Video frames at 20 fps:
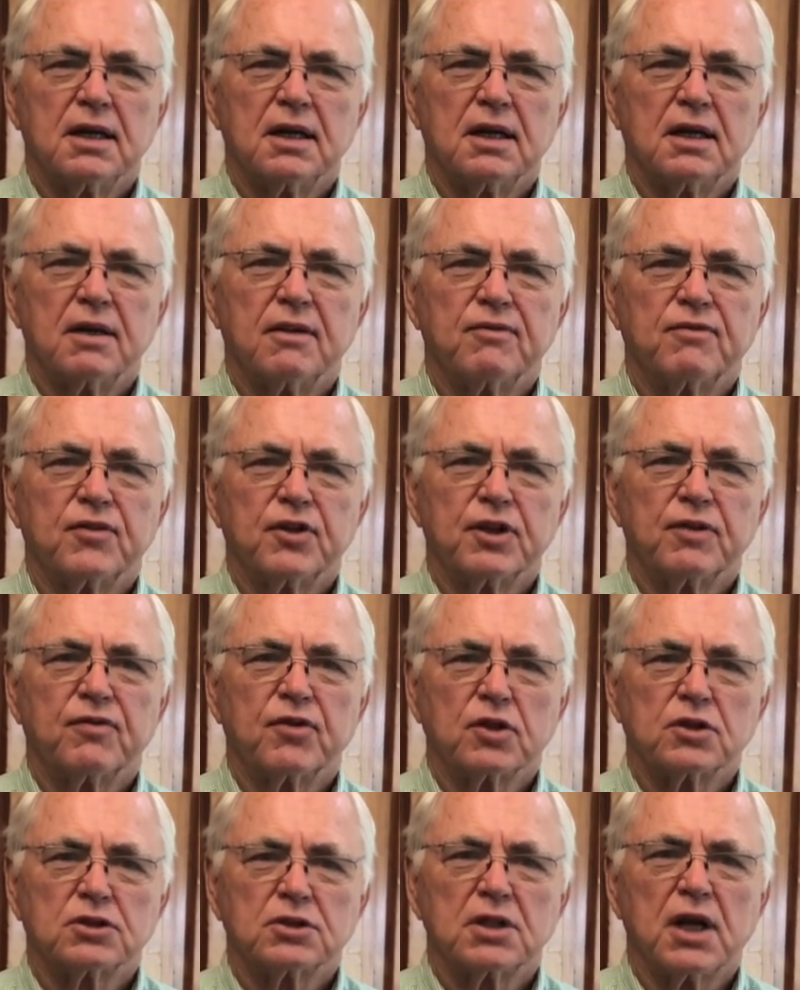uh, for the
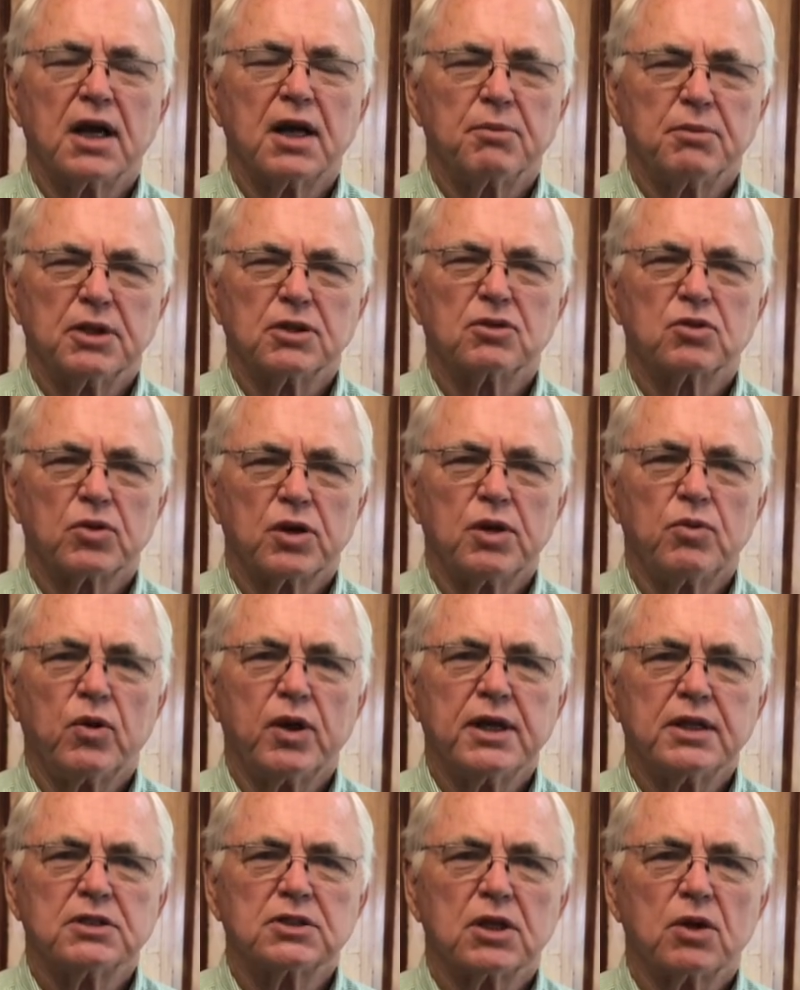first time in three
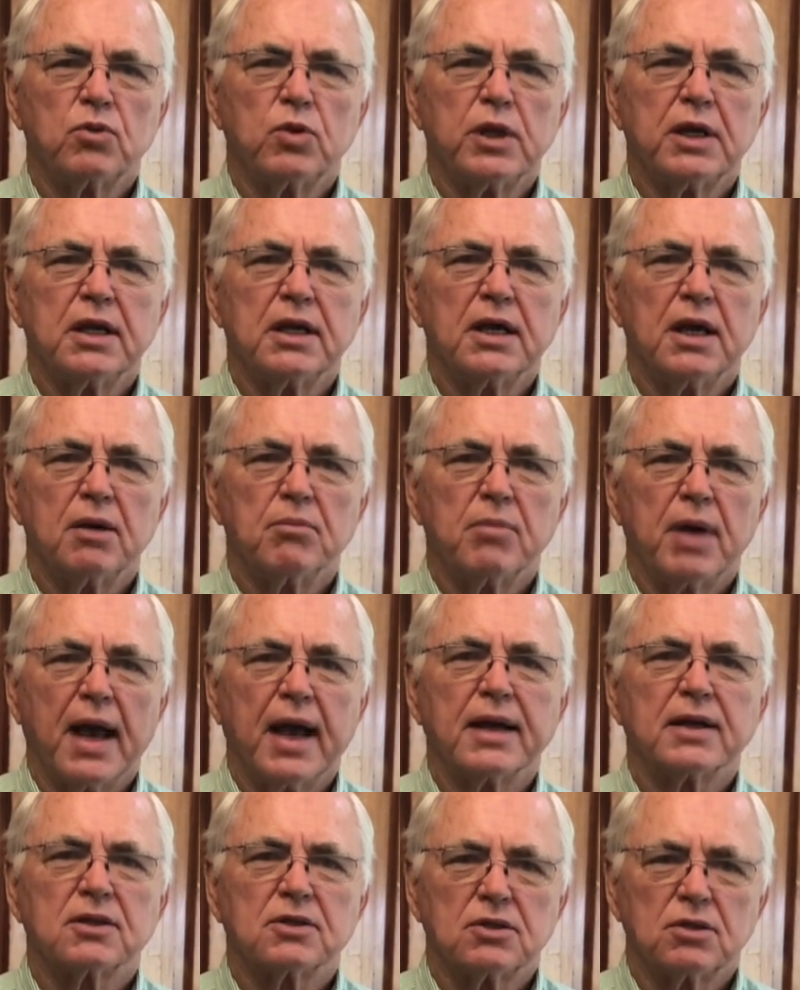weeks so we can get
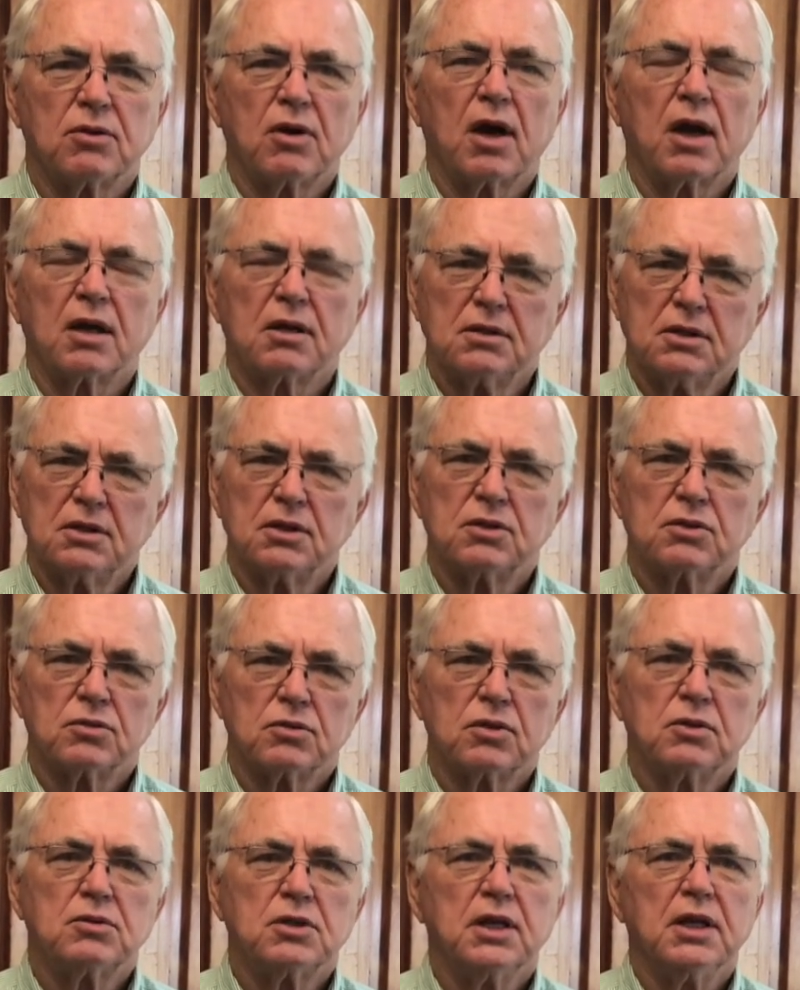back to our
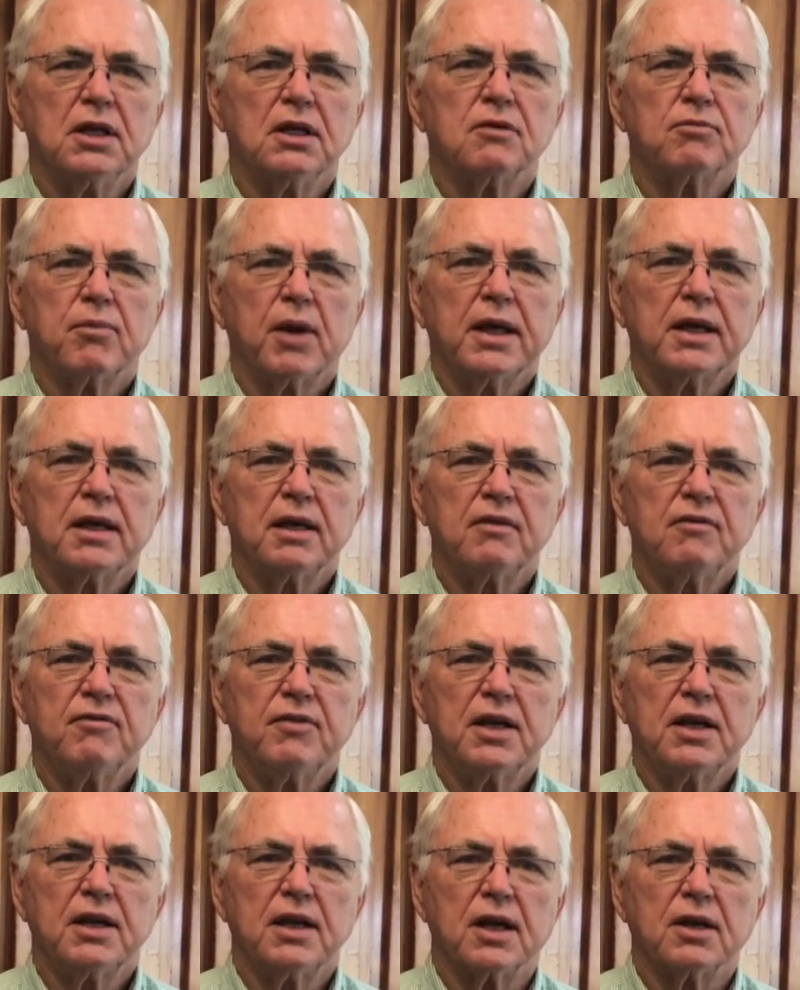routine of making
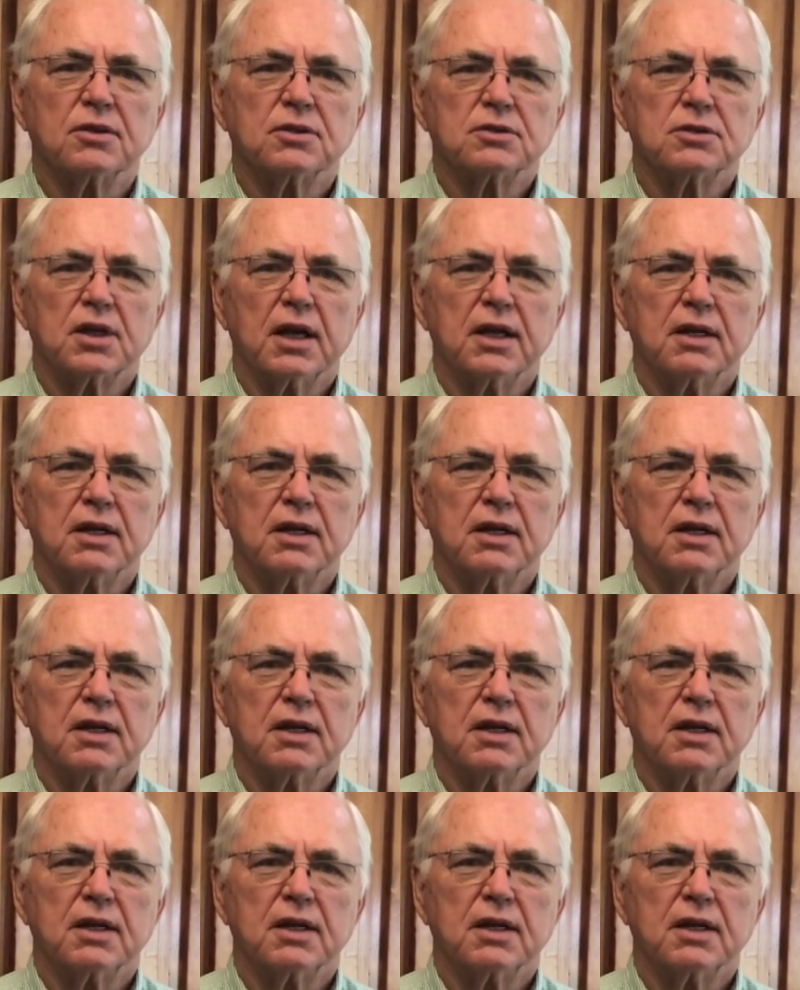videos.